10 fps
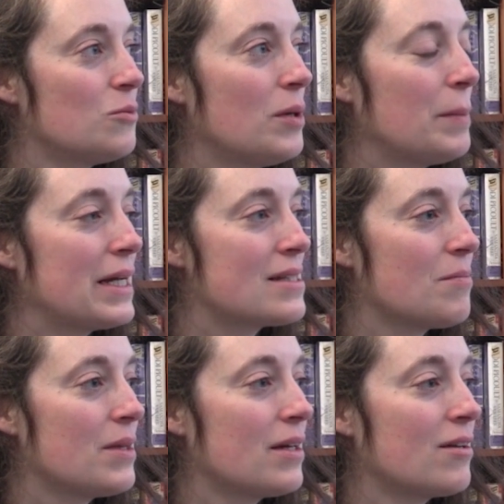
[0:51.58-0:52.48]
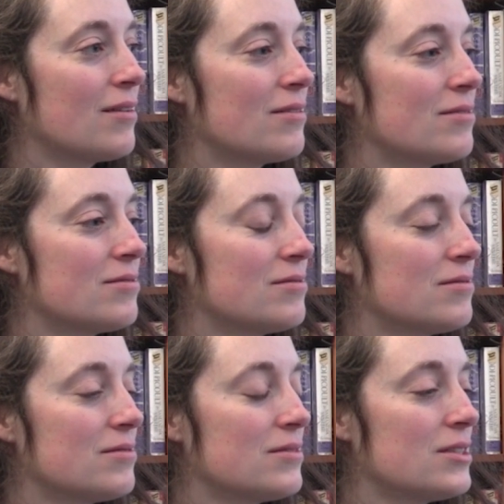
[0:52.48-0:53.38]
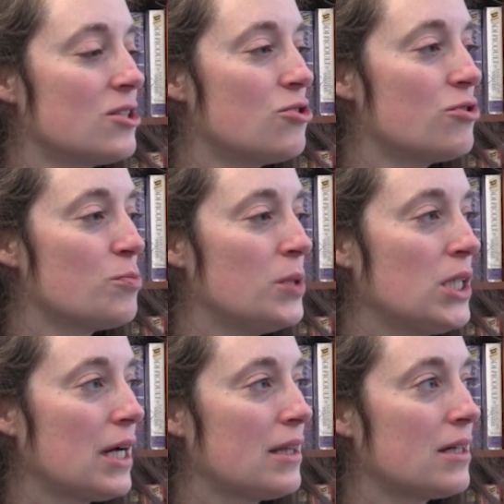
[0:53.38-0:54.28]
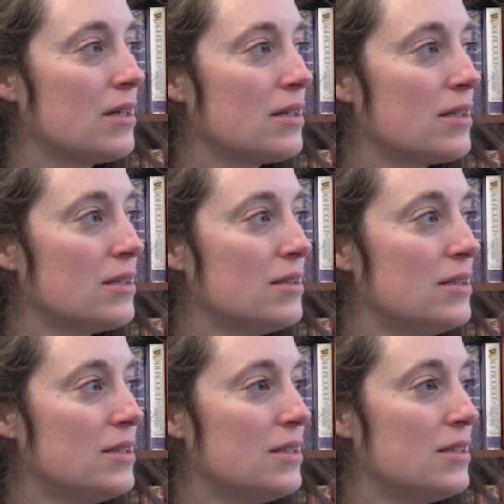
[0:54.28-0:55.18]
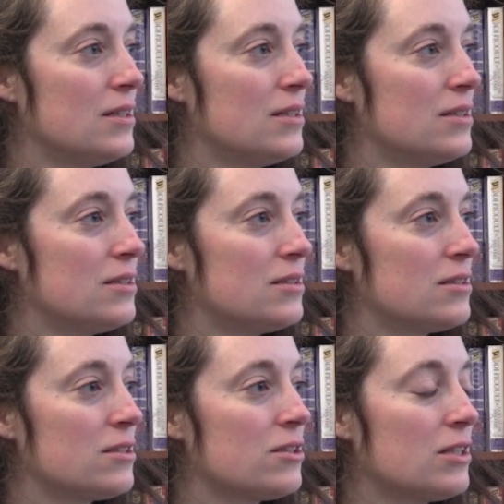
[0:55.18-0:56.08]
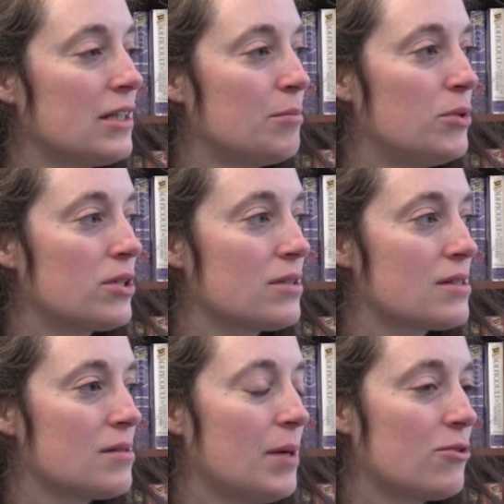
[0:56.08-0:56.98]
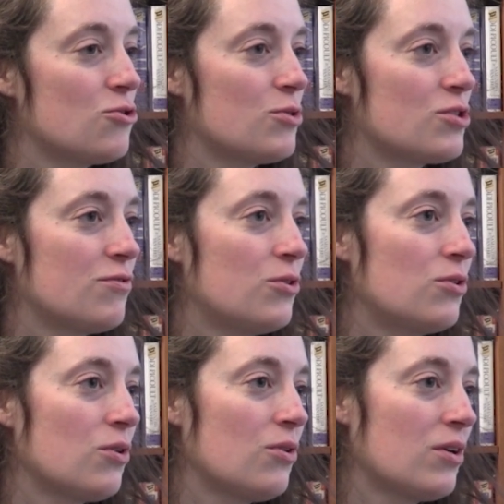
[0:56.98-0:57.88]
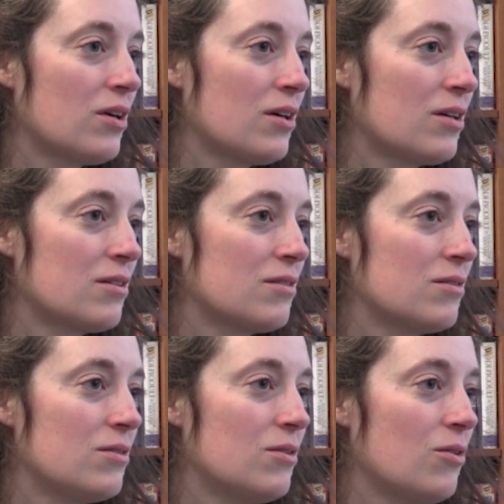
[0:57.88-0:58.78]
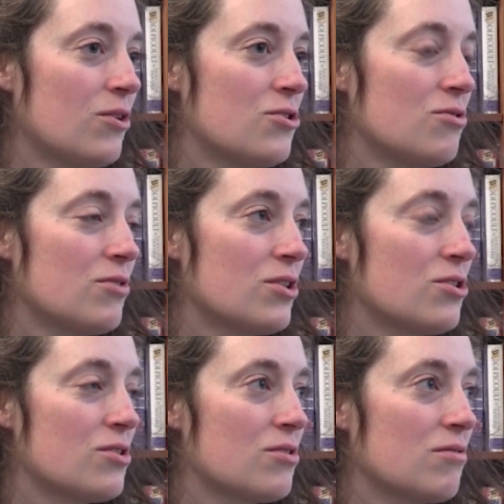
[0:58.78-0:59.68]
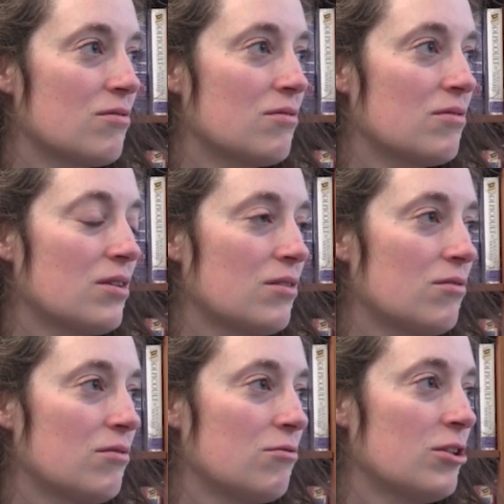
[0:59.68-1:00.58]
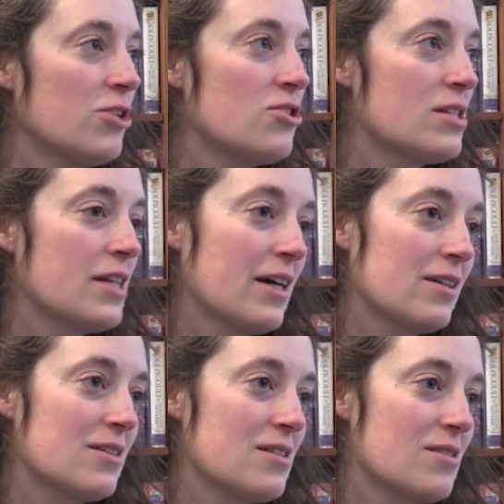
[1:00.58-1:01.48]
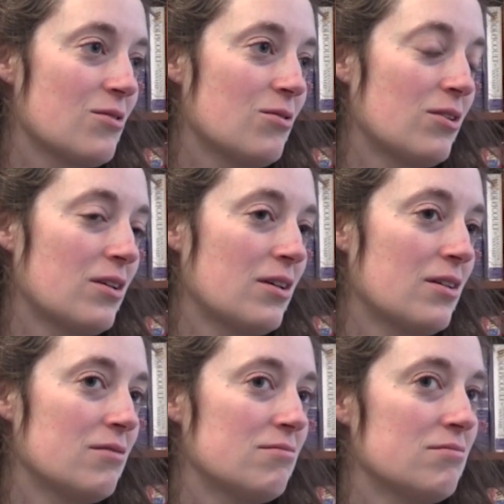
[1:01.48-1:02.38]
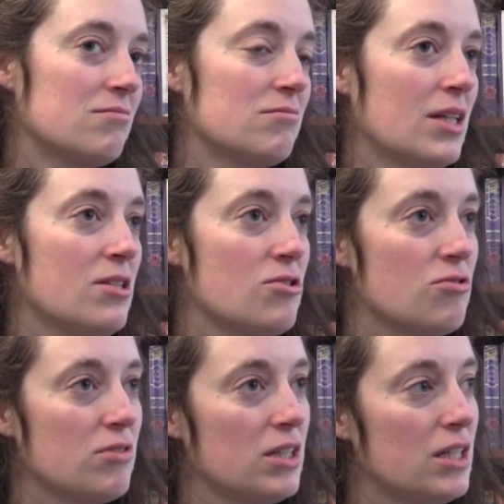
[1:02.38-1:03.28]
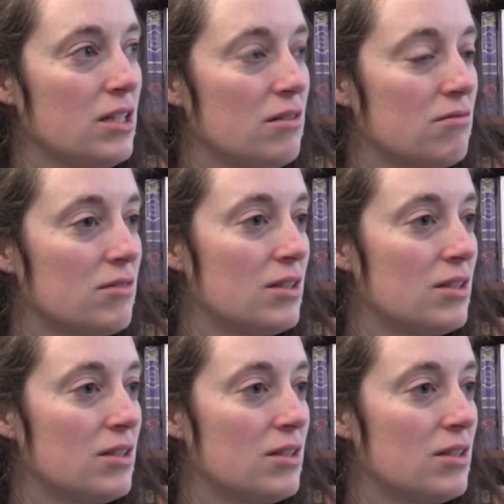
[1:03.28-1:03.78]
what makes something a Jewish book. I think certainly books about Jewish folklore or Jewish religious texts or history,